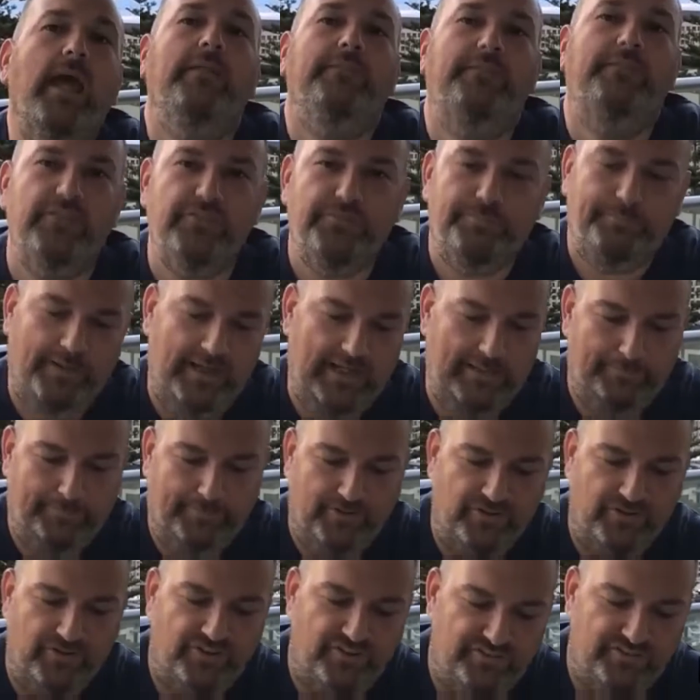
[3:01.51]
this paper
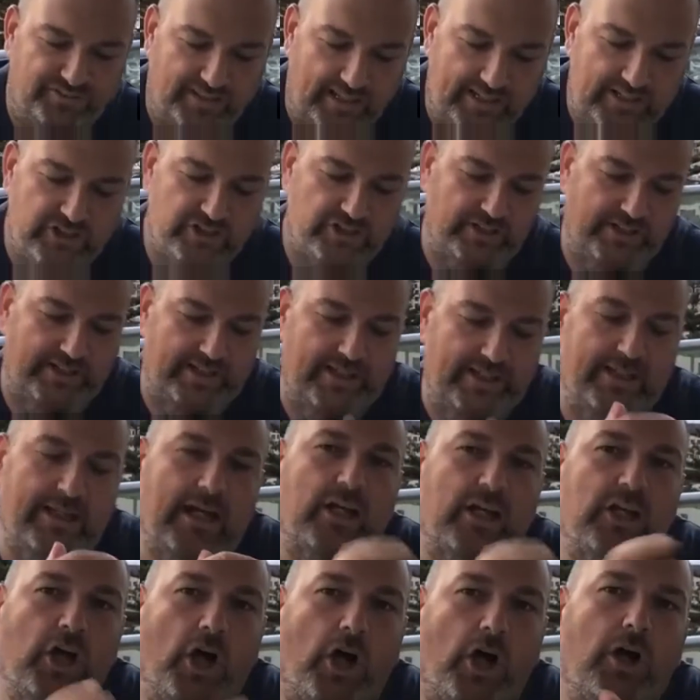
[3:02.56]
is essentially a
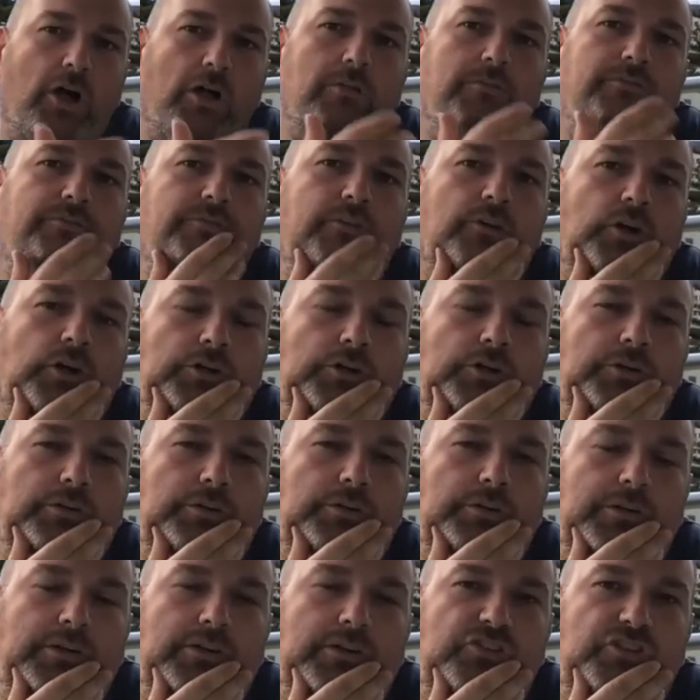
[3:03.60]
call for
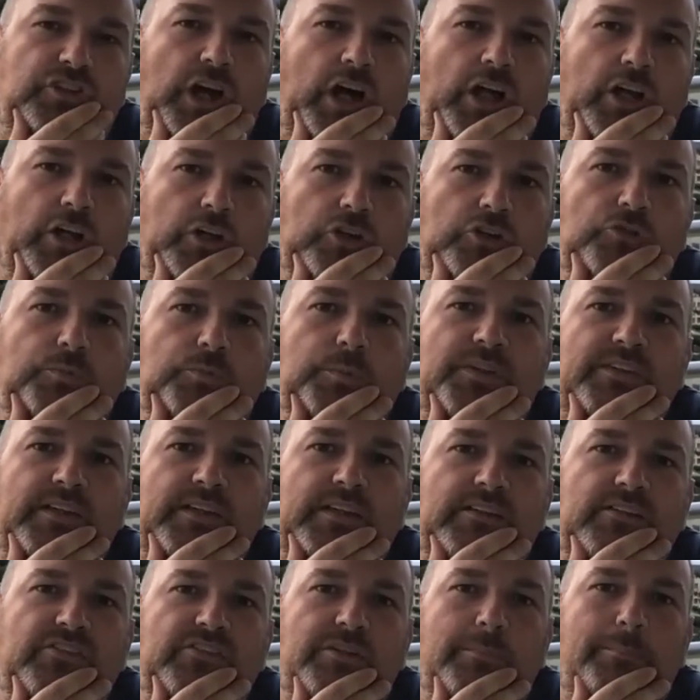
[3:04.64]
scholars within
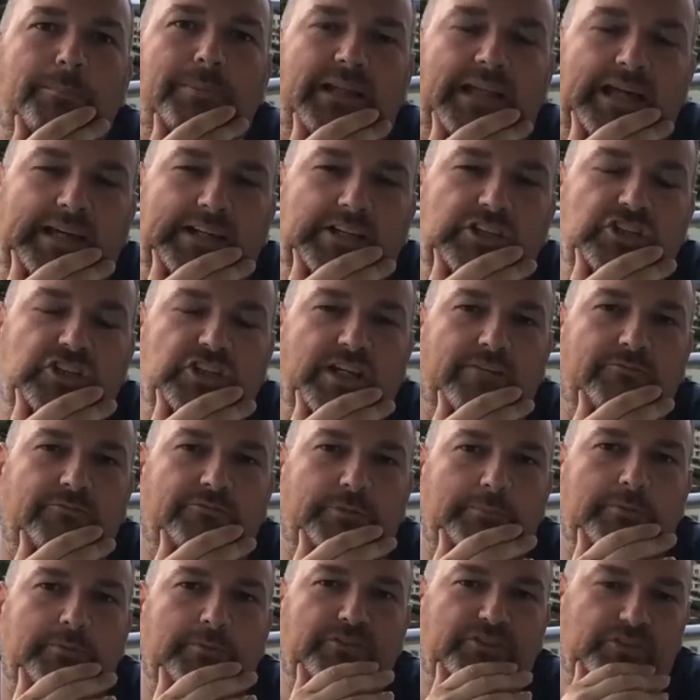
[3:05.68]
the supply chain,
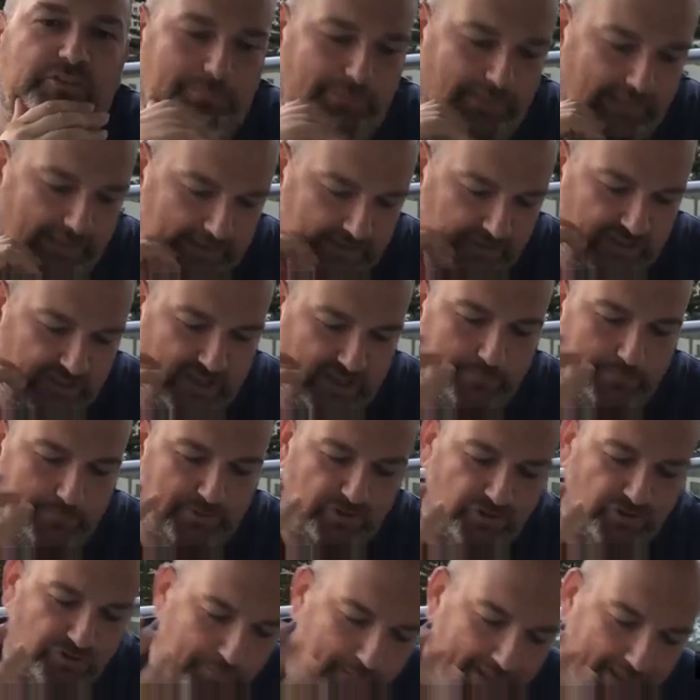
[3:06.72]
from the supply chain
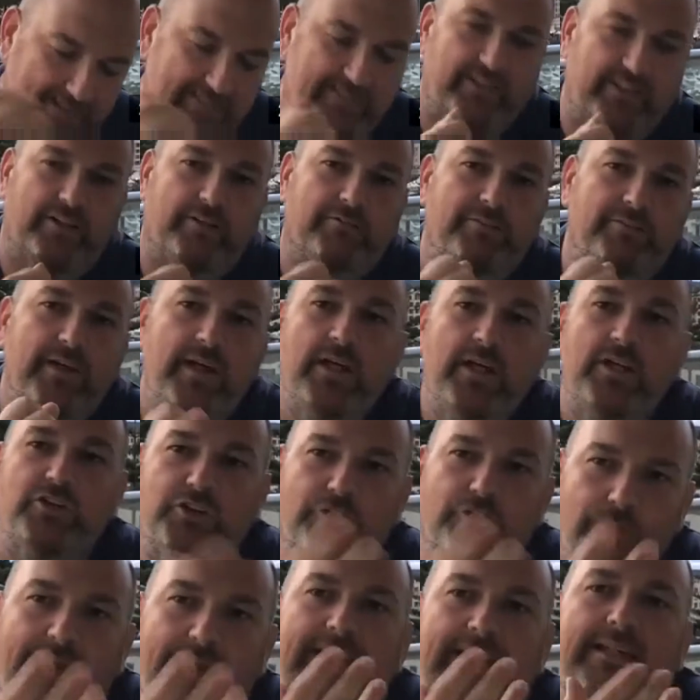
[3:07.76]
perspective, to
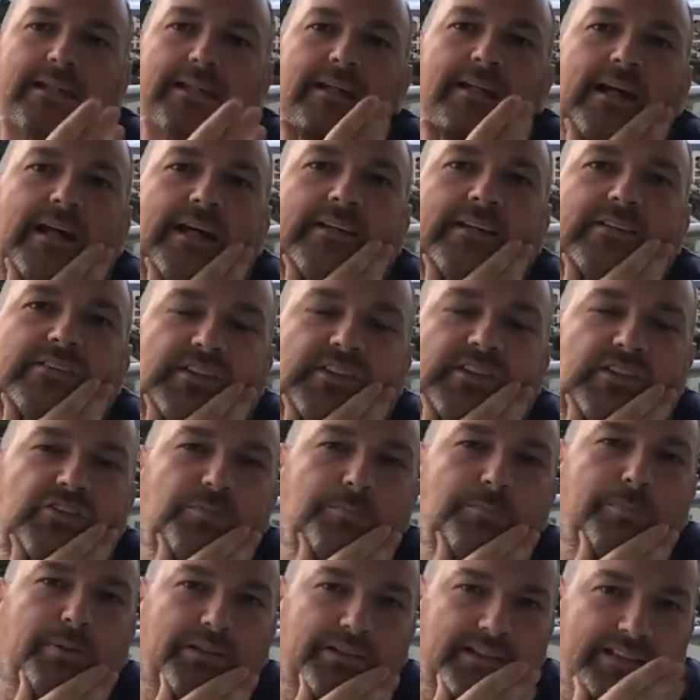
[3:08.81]
recognize this
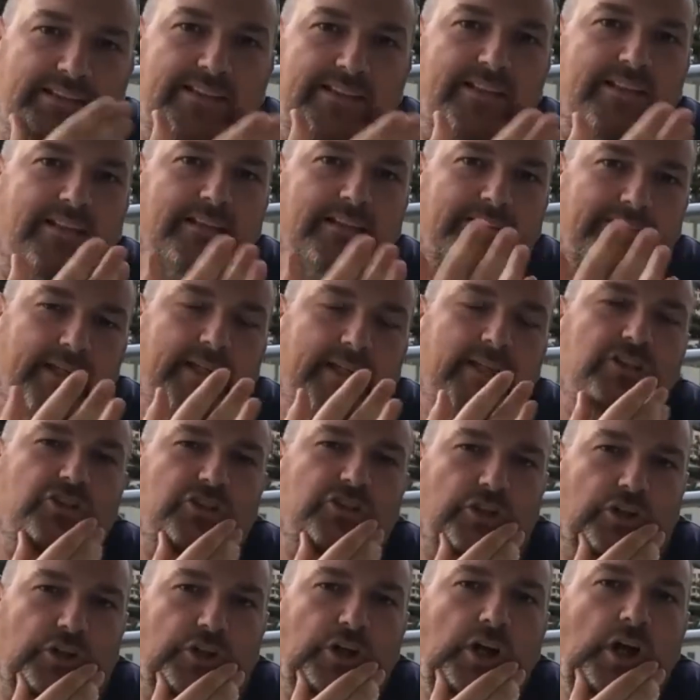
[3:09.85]
political
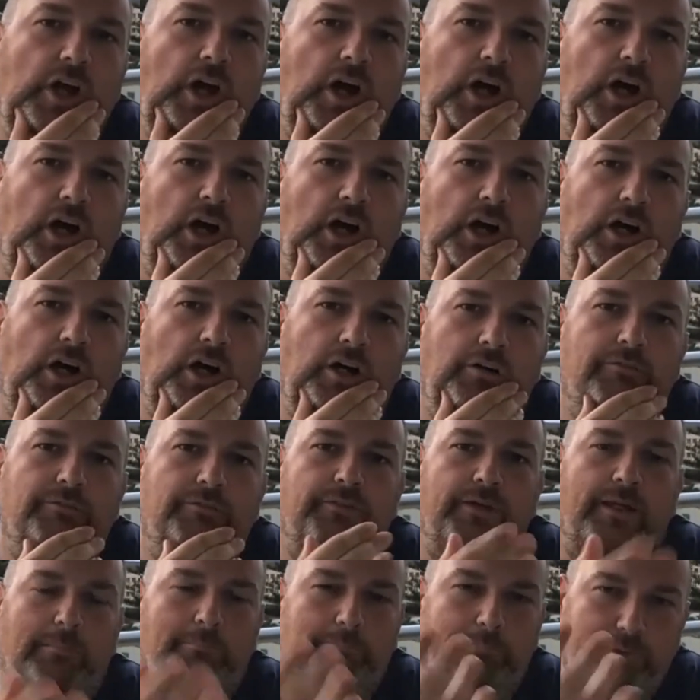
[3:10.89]
nature of
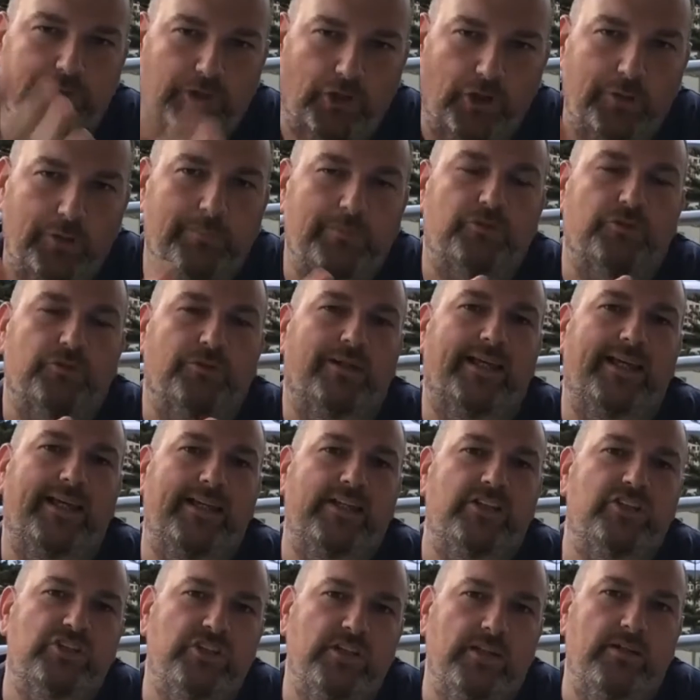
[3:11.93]
employment
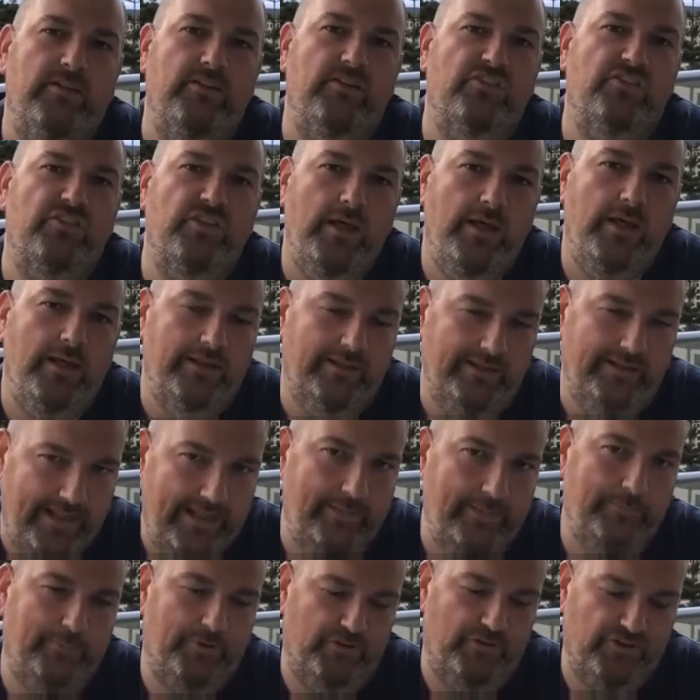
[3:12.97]
relations,
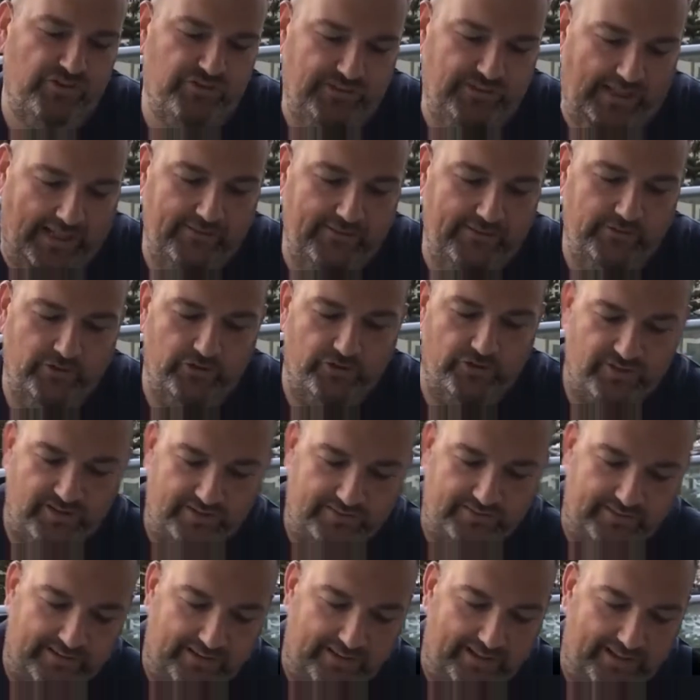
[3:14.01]
labour standards and
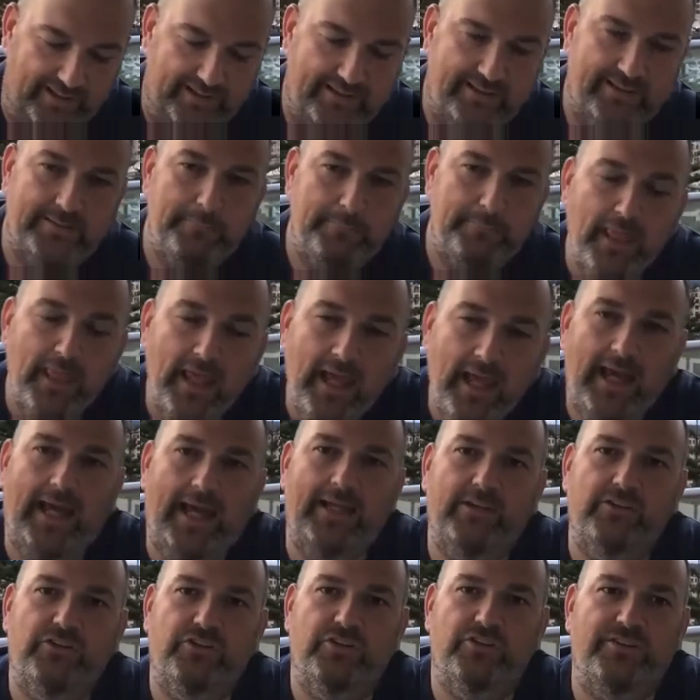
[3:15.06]
the like,
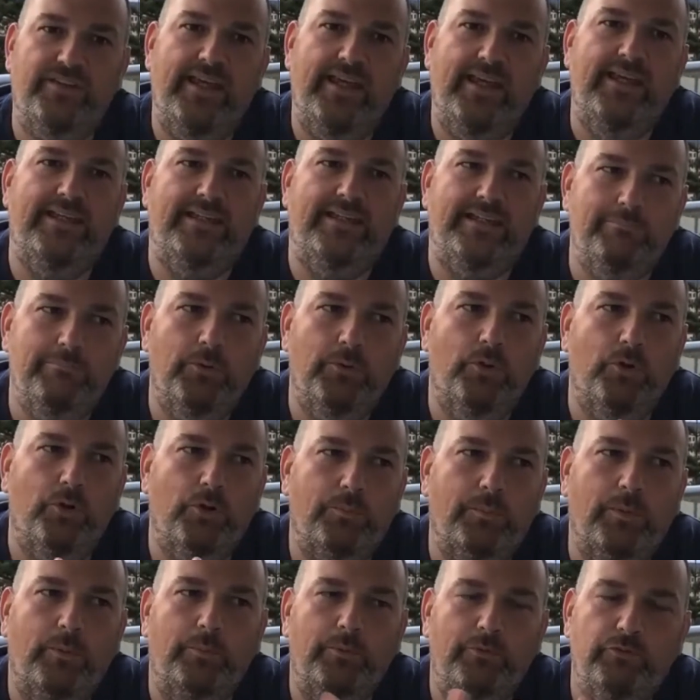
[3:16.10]
and to take a more
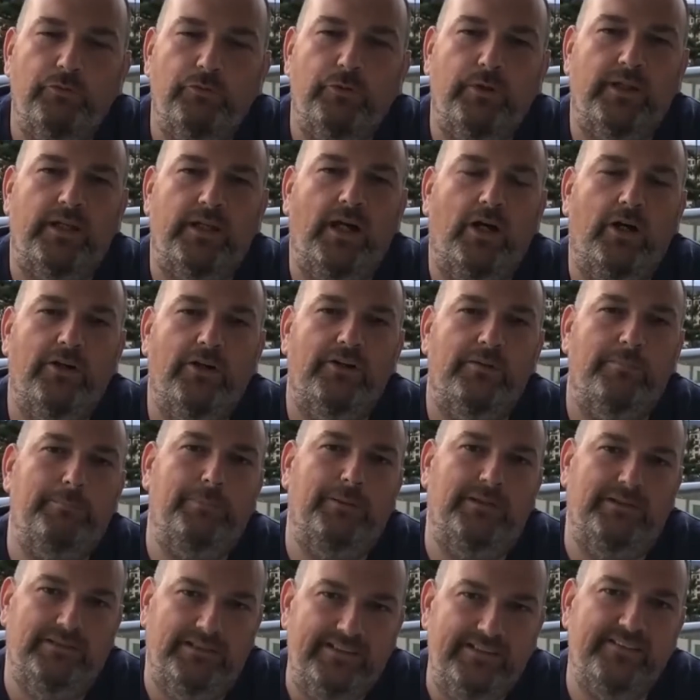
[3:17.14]
what we regard a
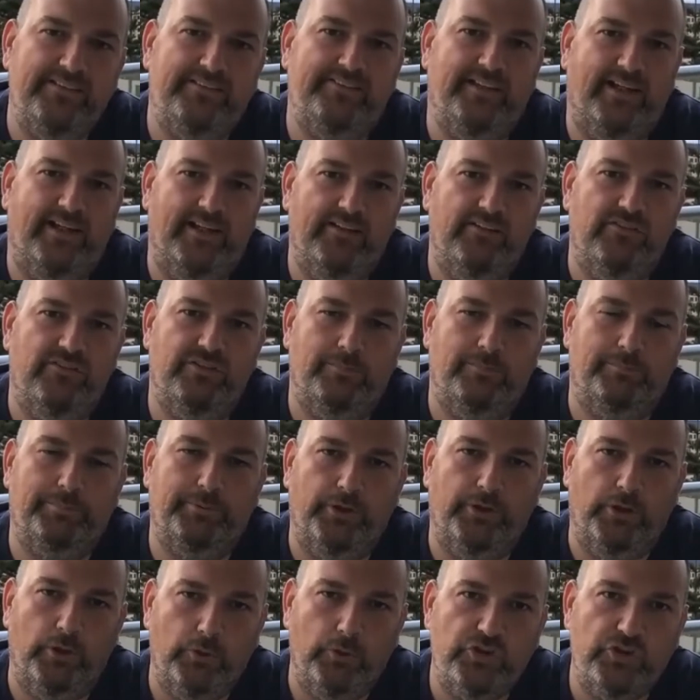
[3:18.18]
politicized
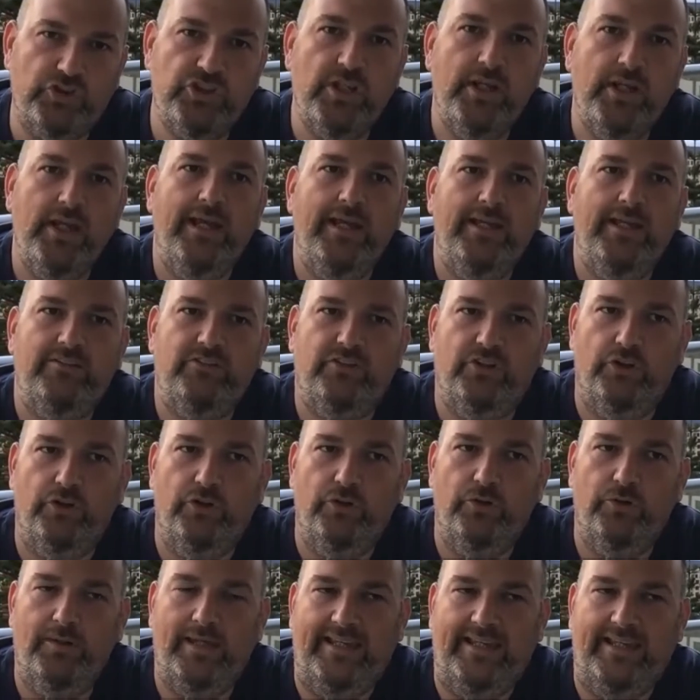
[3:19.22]
approach
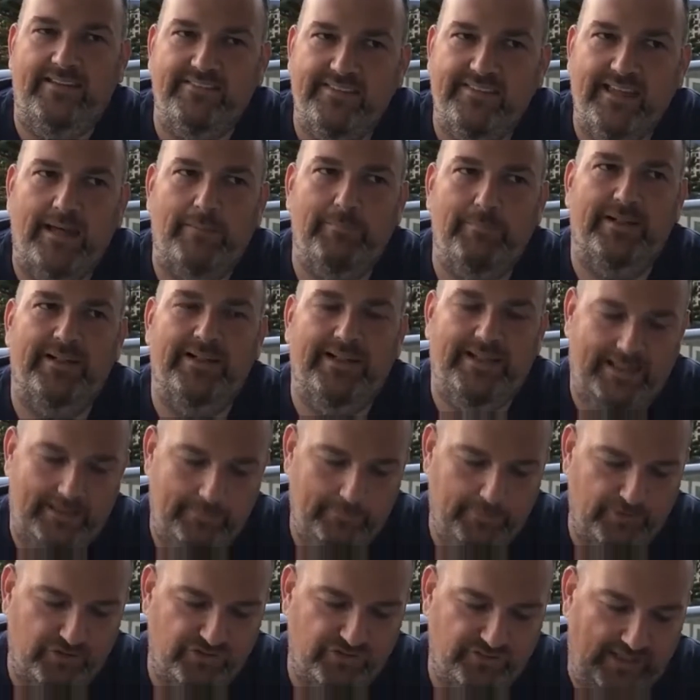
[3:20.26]
to examine
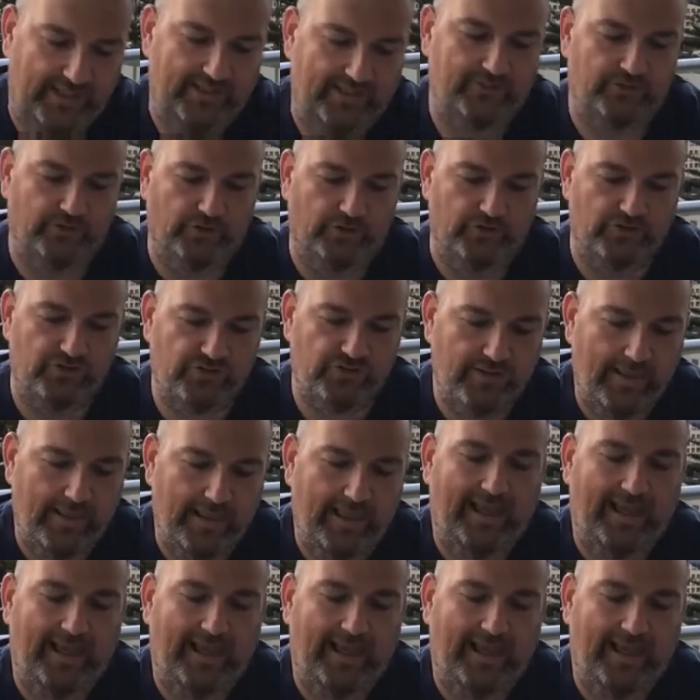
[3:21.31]
labour standards.